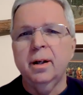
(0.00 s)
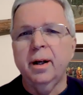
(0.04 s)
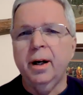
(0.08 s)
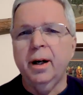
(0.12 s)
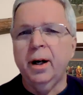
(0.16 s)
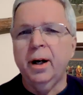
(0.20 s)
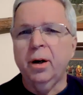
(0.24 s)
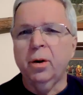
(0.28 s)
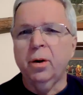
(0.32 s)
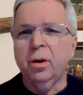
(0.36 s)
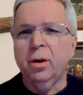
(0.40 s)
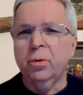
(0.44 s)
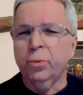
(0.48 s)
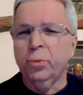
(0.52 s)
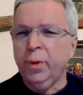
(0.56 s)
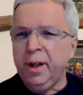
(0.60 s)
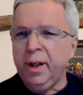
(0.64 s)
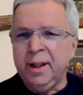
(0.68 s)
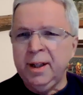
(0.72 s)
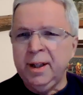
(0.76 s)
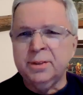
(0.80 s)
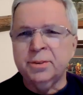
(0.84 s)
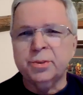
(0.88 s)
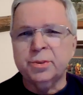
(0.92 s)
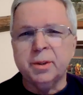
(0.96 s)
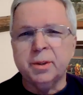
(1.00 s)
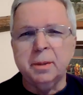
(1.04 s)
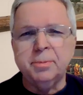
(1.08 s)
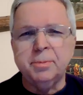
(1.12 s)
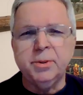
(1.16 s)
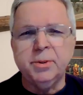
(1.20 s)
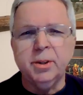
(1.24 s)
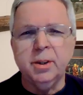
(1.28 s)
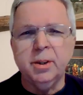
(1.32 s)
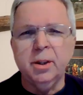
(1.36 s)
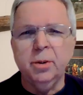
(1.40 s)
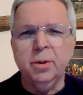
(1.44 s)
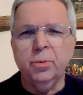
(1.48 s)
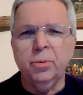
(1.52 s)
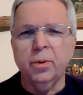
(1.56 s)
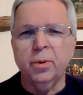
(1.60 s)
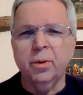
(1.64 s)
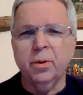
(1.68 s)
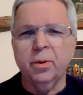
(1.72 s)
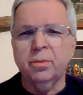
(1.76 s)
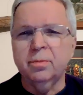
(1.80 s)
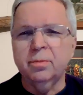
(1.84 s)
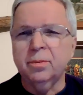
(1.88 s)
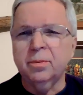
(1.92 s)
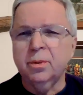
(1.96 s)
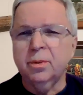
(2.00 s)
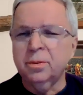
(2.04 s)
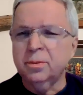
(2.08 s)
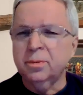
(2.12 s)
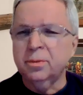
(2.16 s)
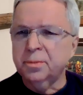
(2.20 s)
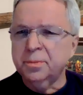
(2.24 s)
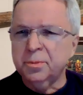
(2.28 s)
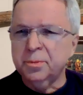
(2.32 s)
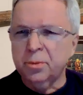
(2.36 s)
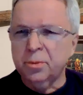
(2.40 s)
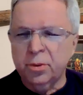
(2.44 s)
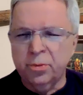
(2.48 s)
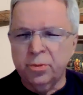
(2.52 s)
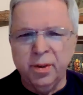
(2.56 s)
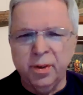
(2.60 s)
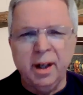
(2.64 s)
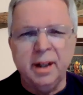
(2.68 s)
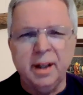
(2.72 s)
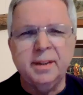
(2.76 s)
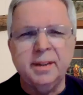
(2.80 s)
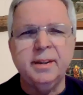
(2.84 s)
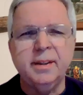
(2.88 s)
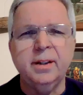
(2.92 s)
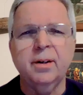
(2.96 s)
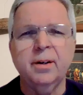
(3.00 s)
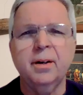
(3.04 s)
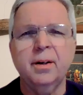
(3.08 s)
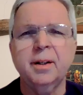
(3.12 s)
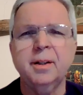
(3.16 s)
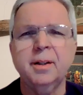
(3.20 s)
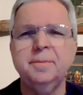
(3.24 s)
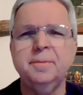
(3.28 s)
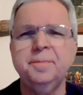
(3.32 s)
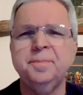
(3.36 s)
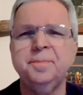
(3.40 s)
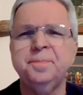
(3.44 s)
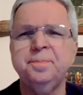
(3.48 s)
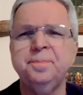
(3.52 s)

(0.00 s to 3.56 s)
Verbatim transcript: uh, reading scripture, we're reflecting on it,